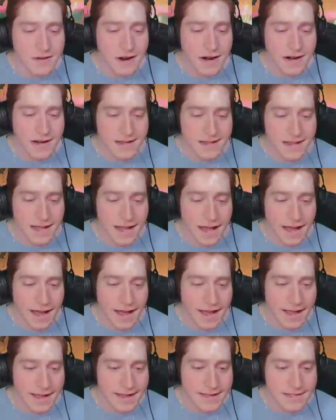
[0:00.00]
right at the
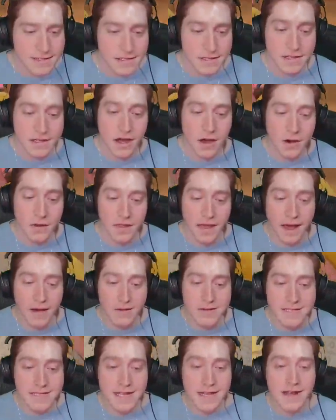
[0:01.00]
end. Yo, that
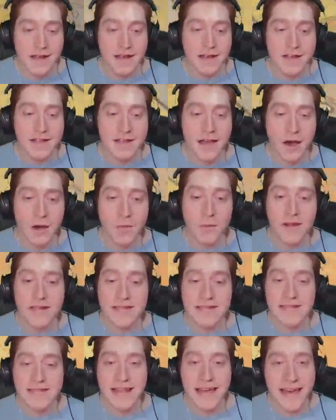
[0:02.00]
was... Yo, we
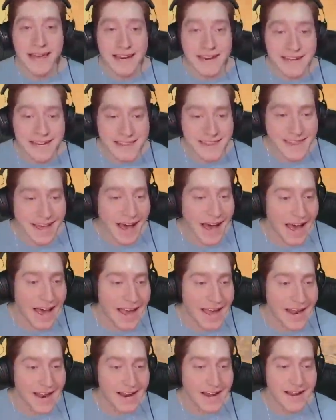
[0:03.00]
landed
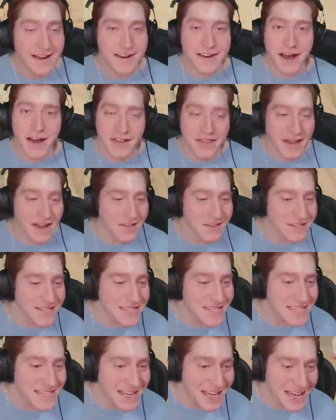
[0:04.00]
that! No, that was
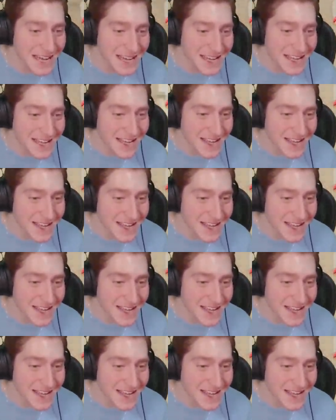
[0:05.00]
sick!